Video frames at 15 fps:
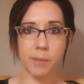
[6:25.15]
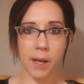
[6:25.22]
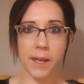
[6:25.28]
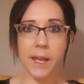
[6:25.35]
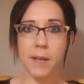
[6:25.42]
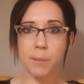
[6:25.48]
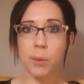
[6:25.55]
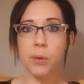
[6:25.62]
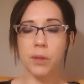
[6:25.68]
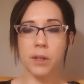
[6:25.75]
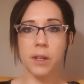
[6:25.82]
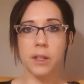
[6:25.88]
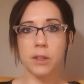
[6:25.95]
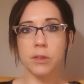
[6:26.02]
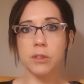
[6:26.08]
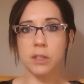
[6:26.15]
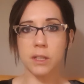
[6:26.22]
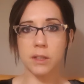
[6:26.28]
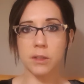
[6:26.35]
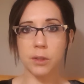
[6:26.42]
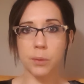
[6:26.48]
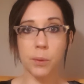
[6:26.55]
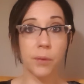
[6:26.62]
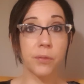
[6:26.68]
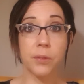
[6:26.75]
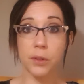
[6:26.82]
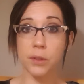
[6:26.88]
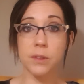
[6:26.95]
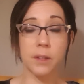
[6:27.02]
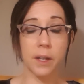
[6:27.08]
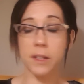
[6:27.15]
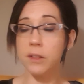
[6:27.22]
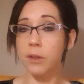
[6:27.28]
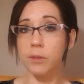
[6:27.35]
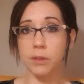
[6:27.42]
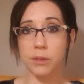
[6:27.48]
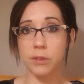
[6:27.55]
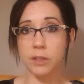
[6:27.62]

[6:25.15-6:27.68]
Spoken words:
I ate more than I usually do of foods that I don't